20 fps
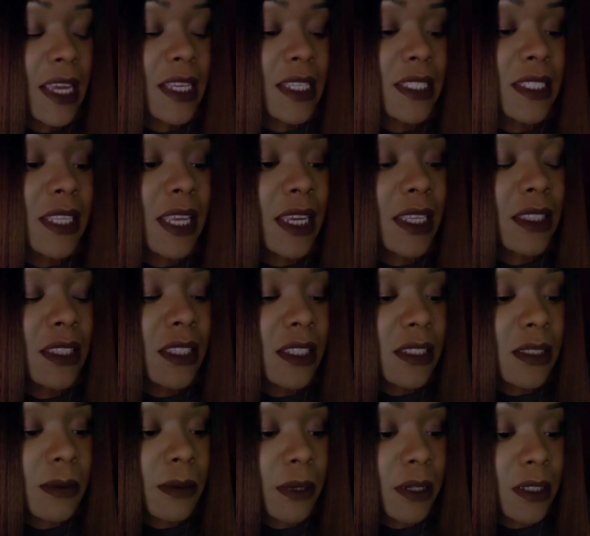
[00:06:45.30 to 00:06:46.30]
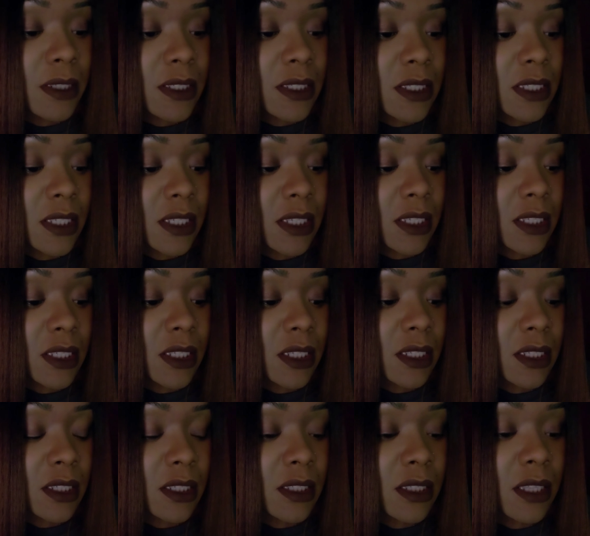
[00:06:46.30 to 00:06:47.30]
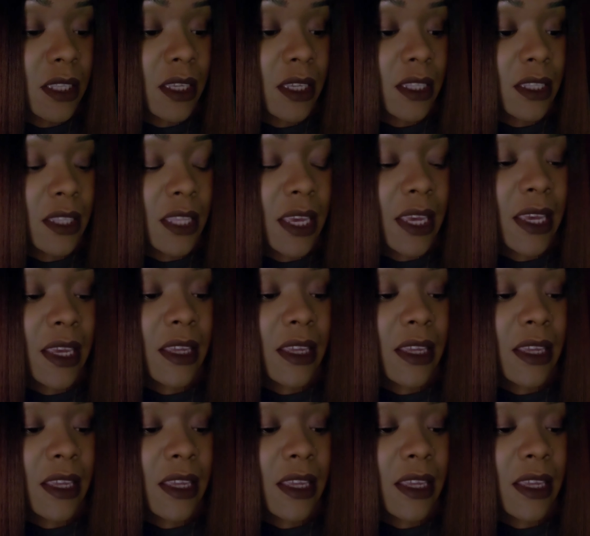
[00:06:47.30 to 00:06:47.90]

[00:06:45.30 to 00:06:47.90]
it's like this person, they're